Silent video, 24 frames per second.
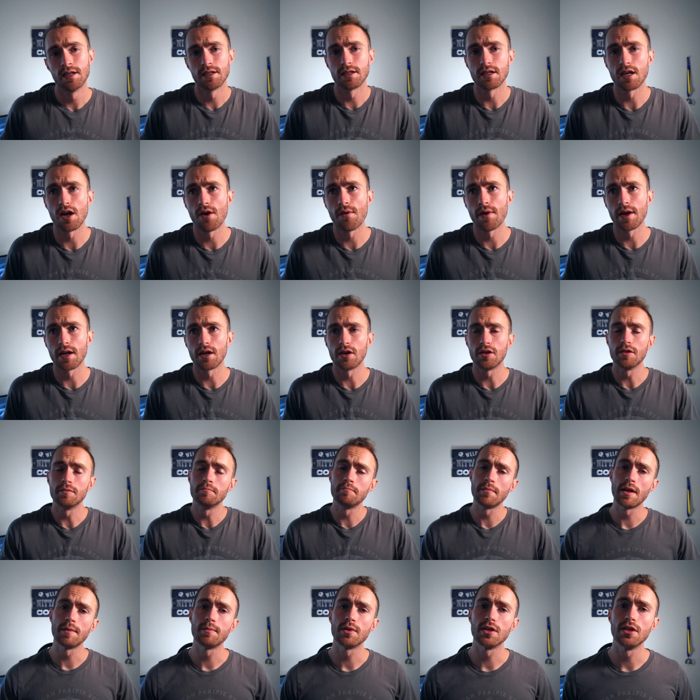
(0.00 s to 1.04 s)
to going on
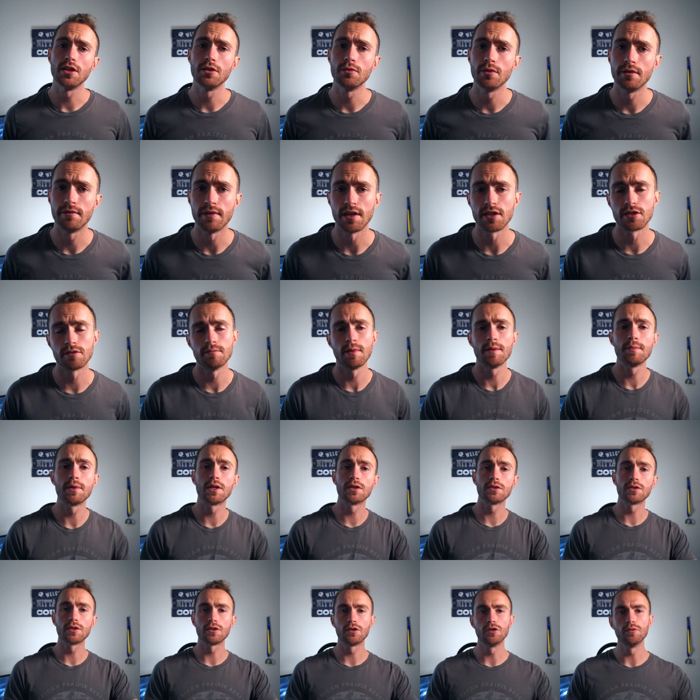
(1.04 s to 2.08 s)
maybe a new adventure, maybe go
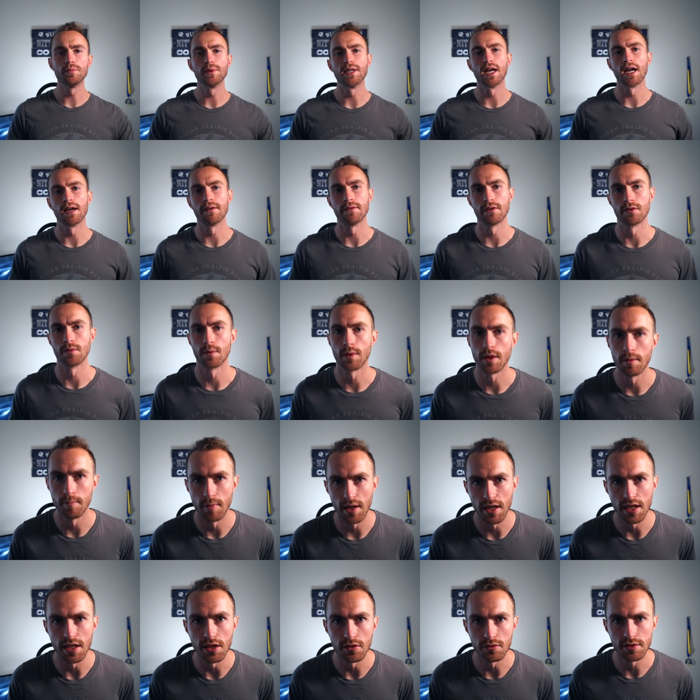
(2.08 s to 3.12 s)
scuba diving with the
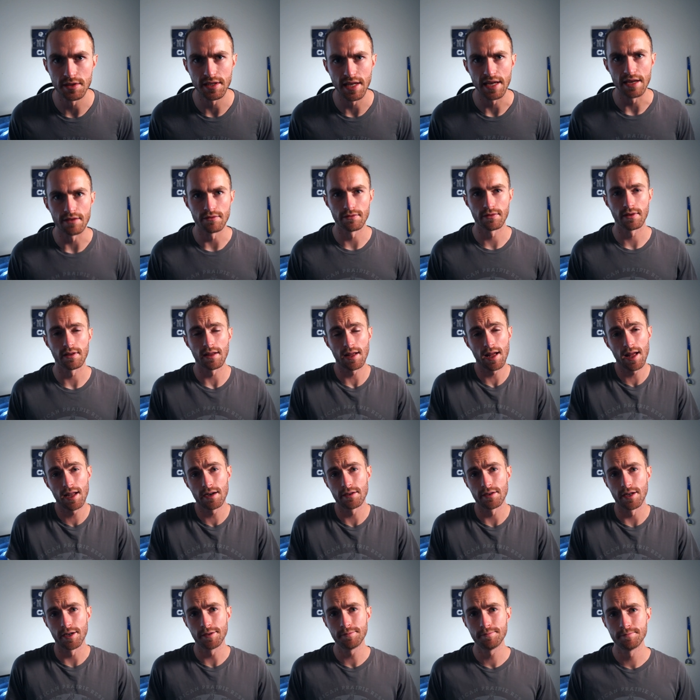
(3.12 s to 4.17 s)
money you save. I
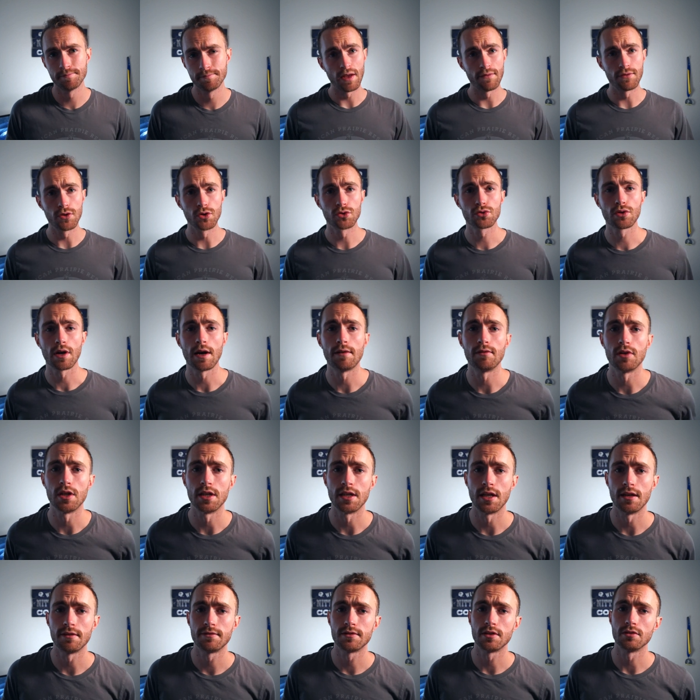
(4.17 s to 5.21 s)
don't know. If you travel
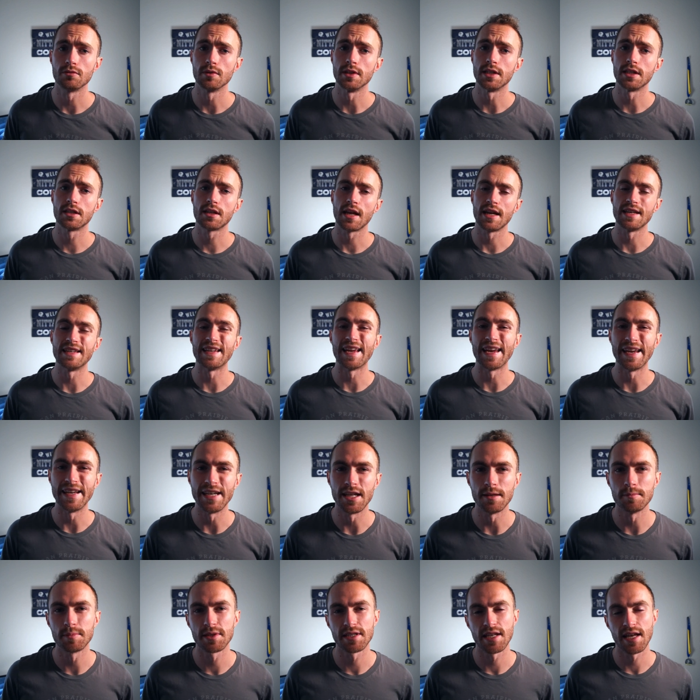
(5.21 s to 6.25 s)
enough to reach
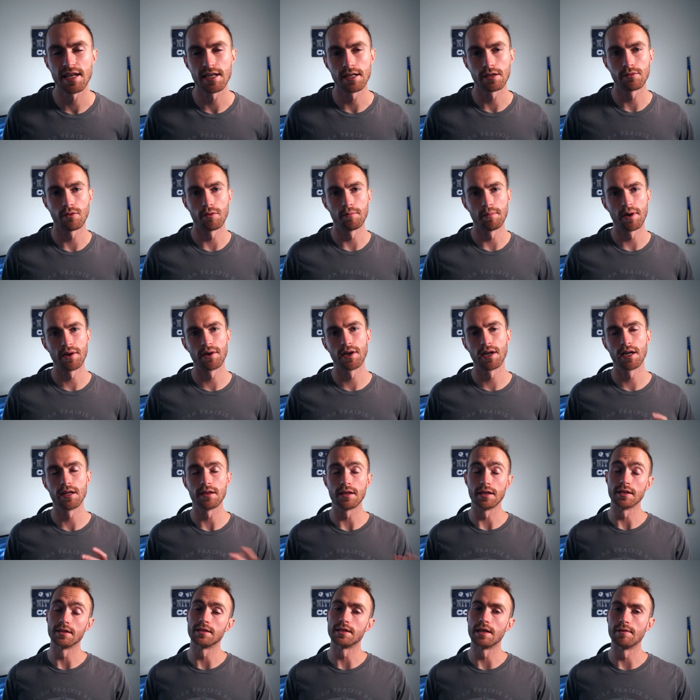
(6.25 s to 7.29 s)
titanium status with Marriott,
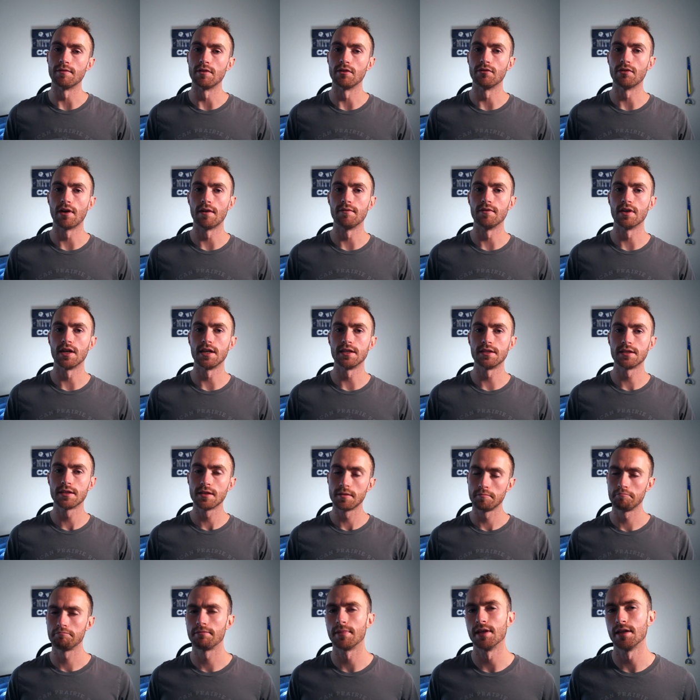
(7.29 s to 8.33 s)
that's seventy-five nights,
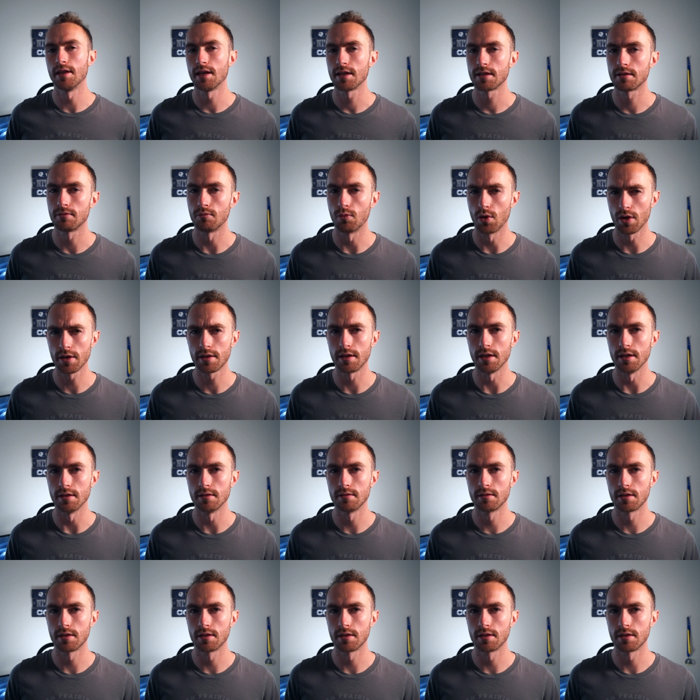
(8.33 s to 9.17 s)
then that's worth it